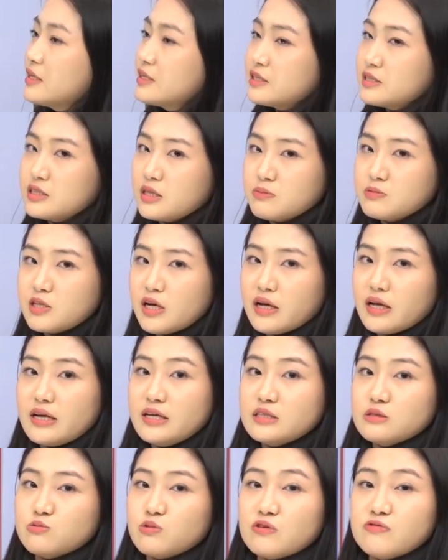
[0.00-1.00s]
the subject
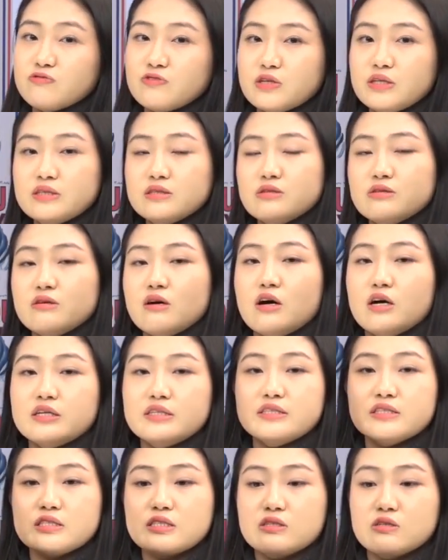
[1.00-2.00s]
is referring to the
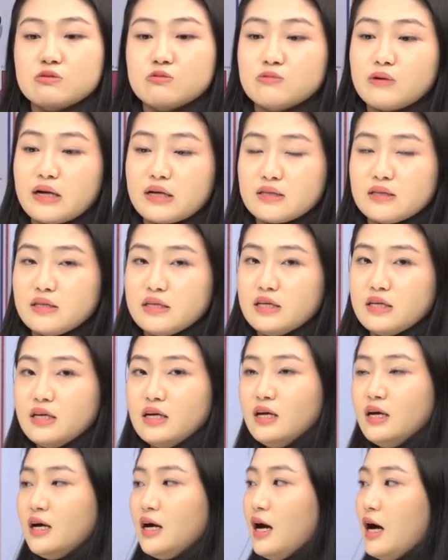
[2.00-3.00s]
audience directly,
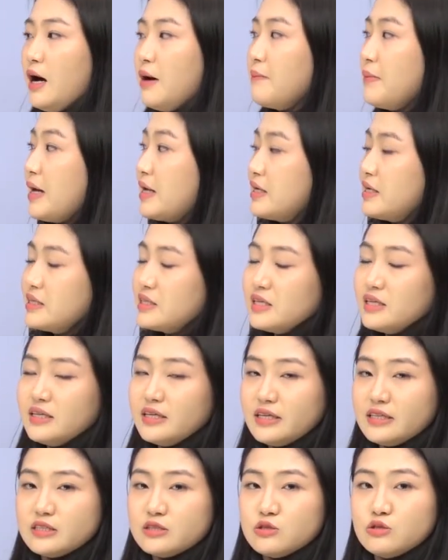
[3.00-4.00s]
and it
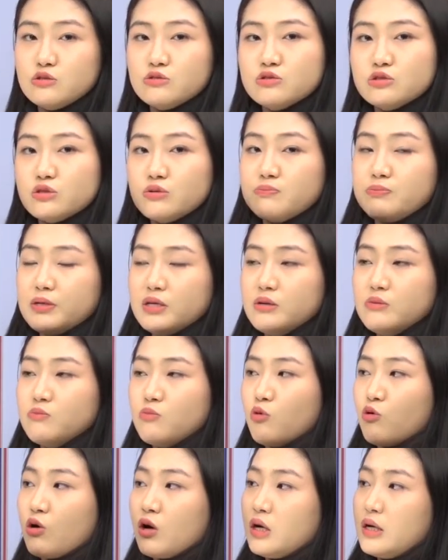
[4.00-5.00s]
is used to be
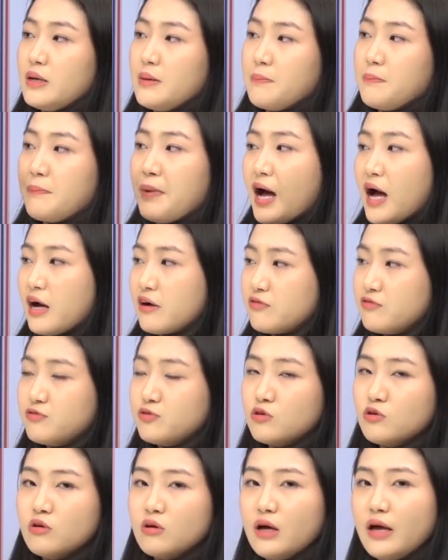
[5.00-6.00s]
more
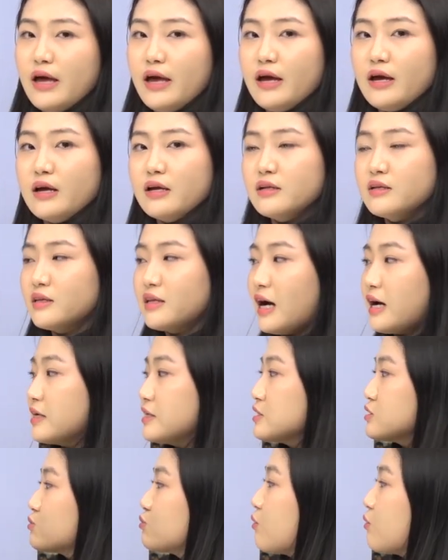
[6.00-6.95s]
impactful, and that is